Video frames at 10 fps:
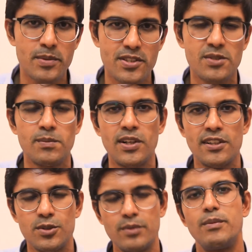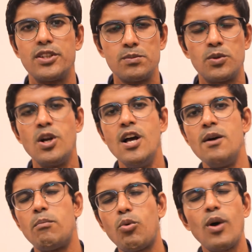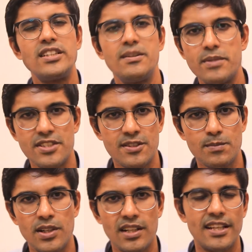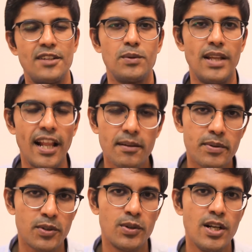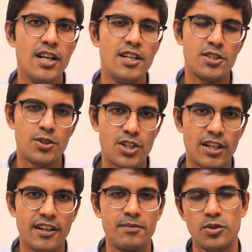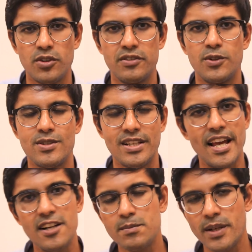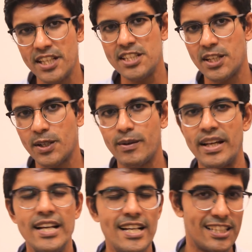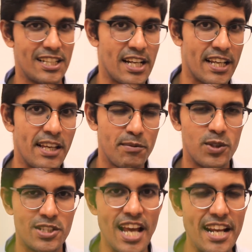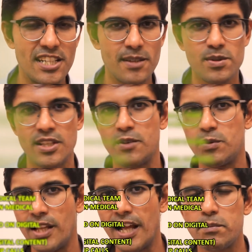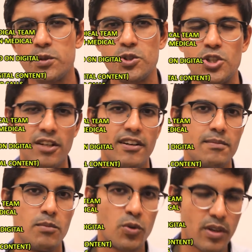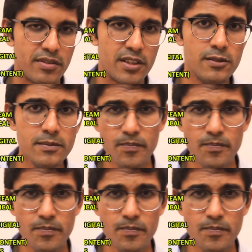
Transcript: business model to a much more proactive business model that will help you to generate more revenue. So here's my key takeaway, that I gave you the 10 tips that will help you to generate more revenue